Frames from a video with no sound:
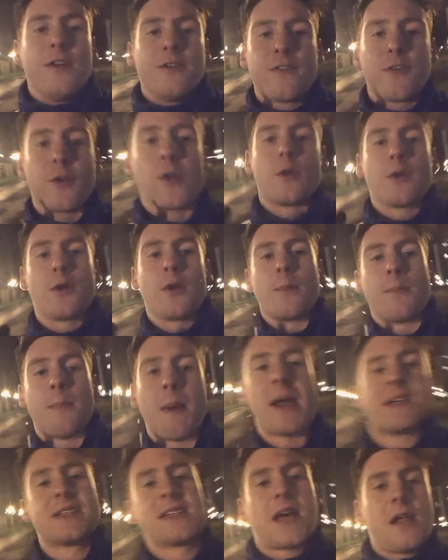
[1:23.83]
for
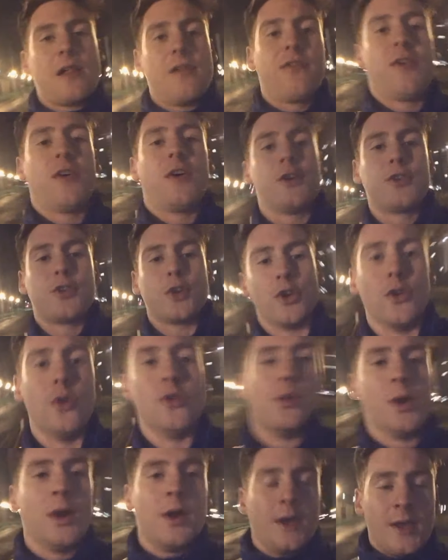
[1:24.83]
myself
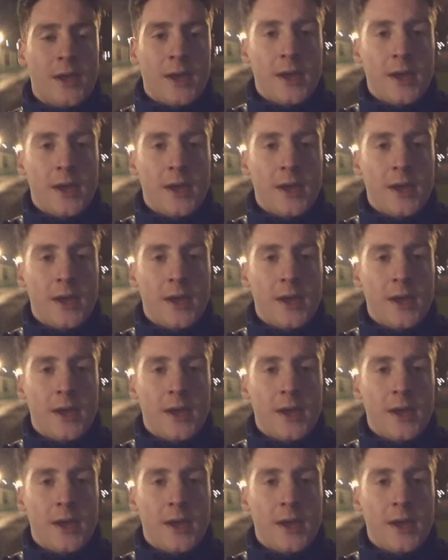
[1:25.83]
to